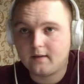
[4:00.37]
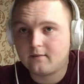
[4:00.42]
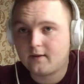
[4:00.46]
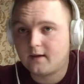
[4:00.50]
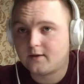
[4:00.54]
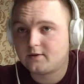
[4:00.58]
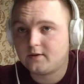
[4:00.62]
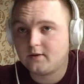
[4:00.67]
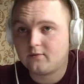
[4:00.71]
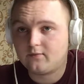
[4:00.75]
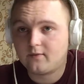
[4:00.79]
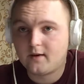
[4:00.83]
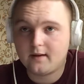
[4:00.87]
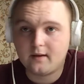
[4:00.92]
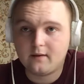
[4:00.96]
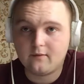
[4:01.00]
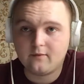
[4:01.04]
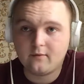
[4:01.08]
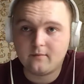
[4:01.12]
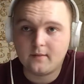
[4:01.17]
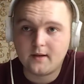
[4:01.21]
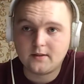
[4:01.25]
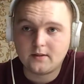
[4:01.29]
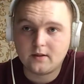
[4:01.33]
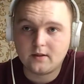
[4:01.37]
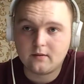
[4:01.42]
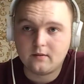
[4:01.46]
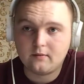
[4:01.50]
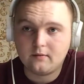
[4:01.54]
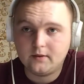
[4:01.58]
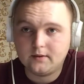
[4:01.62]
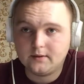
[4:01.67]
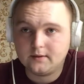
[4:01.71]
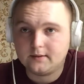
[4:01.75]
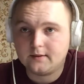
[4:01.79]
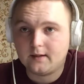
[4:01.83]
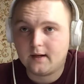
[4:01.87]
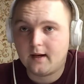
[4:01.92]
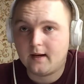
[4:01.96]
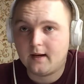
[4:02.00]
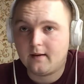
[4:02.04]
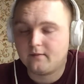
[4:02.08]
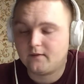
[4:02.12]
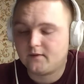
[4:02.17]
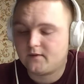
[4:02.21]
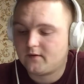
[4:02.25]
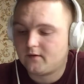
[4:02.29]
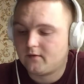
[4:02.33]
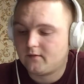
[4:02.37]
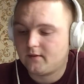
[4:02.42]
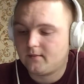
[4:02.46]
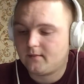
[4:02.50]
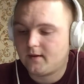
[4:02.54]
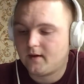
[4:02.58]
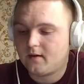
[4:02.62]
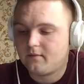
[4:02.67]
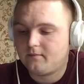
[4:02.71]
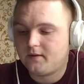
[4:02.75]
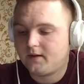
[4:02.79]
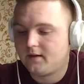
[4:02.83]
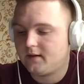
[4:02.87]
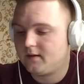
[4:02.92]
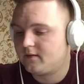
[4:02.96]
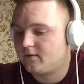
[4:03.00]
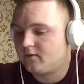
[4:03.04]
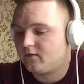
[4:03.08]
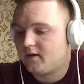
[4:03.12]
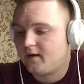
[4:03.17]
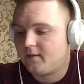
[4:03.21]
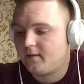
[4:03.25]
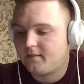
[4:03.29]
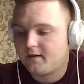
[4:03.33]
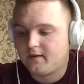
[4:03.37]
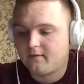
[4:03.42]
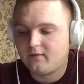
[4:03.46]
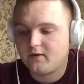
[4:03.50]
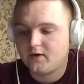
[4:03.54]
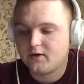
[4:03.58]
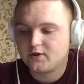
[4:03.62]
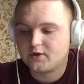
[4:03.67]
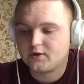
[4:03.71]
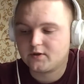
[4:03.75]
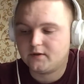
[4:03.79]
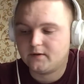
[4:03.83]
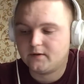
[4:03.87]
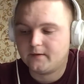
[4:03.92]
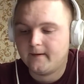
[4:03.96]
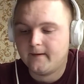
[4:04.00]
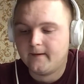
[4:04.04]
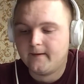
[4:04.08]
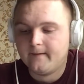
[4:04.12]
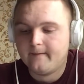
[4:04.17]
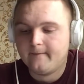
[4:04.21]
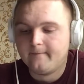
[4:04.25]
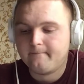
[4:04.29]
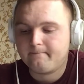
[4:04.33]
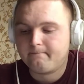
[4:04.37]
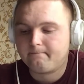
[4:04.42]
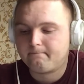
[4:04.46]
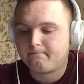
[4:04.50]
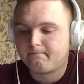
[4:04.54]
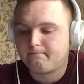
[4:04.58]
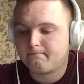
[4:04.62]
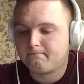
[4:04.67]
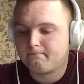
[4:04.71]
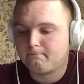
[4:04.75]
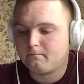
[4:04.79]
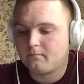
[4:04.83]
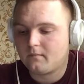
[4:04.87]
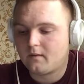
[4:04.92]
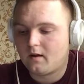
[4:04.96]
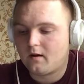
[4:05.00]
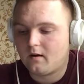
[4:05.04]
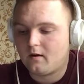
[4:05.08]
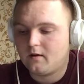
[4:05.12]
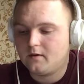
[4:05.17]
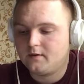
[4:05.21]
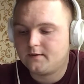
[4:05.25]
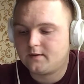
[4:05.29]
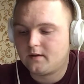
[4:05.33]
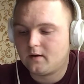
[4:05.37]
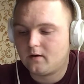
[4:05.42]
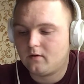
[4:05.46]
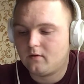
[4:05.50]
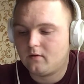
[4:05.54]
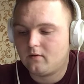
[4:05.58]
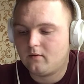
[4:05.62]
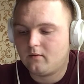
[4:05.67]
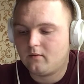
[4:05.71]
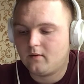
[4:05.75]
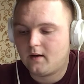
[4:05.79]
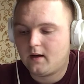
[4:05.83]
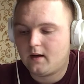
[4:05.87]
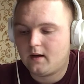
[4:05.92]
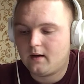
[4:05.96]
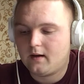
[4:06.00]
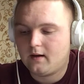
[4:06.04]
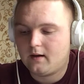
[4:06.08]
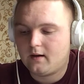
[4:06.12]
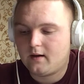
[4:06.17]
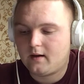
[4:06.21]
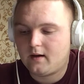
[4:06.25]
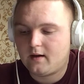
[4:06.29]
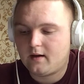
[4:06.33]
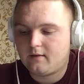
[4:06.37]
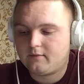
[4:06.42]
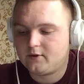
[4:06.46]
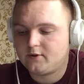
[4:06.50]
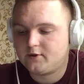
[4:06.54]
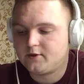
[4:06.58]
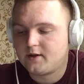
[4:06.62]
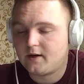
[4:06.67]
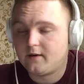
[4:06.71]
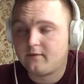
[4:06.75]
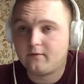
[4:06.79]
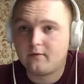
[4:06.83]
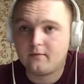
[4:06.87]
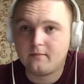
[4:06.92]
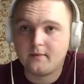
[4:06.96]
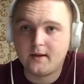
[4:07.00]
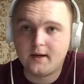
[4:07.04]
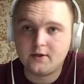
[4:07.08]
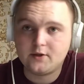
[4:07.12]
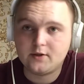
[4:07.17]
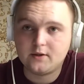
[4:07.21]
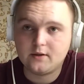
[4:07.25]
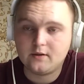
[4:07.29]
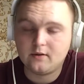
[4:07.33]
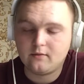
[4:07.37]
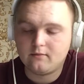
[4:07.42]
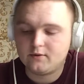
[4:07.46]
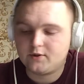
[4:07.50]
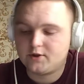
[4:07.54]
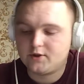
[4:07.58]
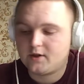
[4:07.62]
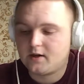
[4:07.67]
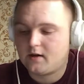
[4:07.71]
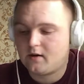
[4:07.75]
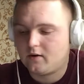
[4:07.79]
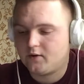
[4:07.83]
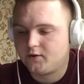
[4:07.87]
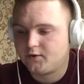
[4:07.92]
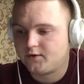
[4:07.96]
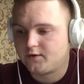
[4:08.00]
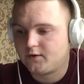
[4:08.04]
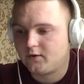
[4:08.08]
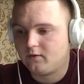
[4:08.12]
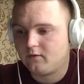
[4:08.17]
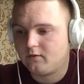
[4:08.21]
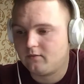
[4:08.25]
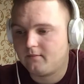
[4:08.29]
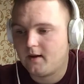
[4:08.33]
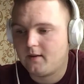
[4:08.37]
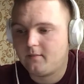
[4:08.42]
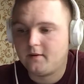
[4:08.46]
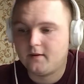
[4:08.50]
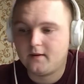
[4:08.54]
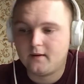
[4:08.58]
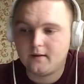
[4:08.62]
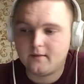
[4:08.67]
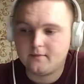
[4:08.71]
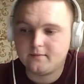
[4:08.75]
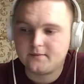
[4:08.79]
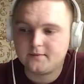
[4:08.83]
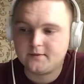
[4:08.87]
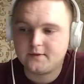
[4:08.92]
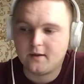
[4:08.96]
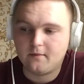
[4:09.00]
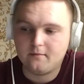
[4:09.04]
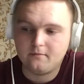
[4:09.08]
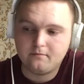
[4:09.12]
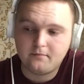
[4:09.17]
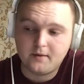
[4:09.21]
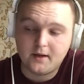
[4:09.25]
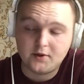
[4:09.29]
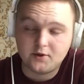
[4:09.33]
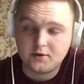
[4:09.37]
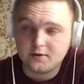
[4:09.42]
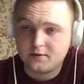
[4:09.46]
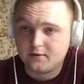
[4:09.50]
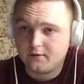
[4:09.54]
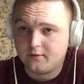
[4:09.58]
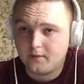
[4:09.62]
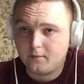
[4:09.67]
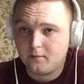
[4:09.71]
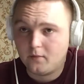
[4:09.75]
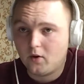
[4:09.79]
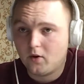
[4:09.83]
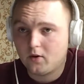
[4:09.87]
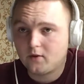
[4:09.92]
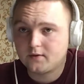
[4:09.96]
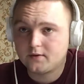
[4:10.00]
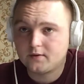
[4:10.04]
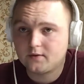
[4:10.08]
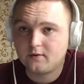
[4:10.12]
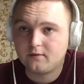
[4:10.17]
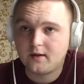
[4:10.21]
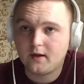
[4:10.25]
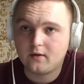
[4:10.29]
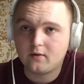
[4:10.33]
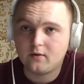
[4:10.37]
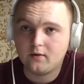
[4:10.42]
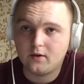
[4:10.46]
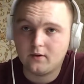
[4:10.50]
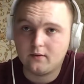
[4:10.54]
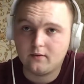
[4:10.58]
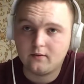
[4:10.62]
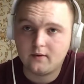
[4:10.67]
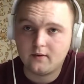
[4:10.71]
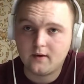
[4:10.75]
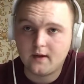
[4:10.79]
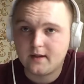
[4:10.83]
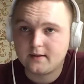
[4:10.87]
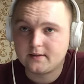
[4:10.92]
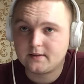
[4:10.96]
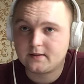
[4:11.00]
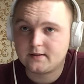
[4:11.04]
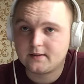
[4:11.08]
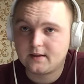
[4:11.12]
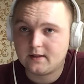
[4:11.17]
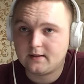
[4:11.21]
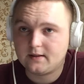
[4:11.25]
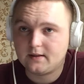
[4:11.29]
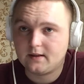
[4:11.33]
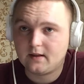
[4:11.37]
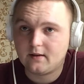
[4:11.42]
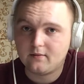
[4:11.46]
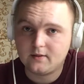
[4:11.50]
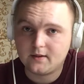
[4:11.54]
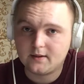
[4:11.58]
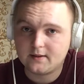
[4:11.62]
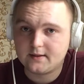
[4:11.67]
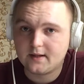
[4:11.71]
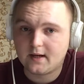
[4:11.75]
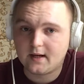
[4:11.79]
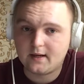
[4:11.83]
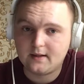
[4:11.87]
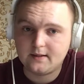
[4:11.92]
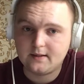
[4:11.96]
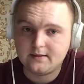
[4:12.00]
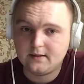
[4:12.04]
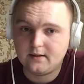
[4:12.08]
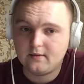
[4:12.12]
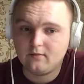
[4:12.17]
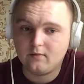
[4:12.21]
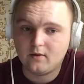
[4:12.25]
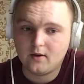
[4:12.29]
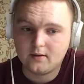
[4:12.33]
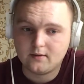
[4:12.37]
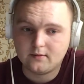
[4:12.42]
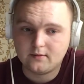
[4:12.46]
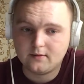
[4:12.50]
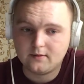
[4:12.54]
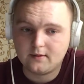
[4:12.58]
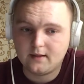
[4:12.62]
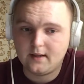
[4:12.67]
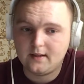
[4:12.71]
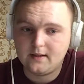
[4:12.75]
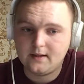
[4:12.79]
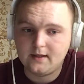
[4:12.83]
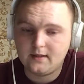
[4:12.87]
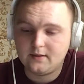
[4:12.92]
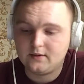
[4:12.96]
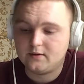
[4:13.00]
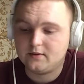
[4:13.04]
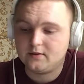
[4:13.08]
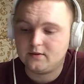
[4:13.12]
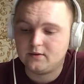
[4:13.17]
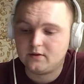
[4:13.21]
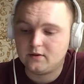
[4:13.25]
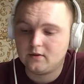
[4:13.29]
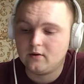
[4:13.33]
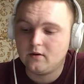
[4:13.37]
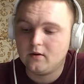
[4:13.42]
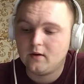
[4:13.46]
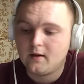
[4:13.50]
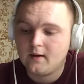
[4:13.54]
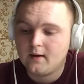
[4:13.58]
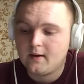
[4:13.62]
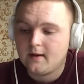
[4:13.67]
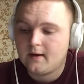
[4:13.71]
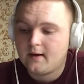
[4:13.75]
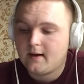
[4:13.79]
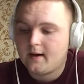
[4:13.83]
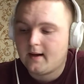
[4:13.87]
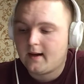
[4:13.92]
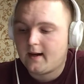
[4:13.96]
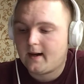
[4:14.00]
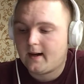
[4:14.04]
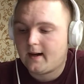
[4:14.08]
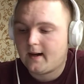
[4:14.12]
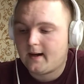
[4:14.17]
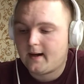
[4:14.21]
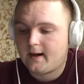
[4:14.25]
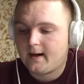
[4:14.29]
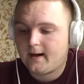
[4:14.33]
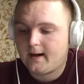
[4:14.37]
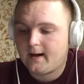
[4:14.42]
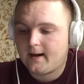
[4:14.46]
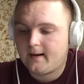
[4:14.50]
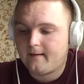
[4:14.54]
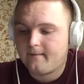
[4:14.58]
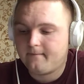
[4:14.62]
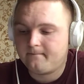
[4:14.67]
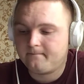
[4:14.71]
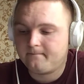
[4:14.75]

actually write the information in the real time. So in my opinion, it's really beneficial. Also, how would you share information? You would share also maybe some pages of the book, so they could do the exercise and they would exactly see what they need to do. So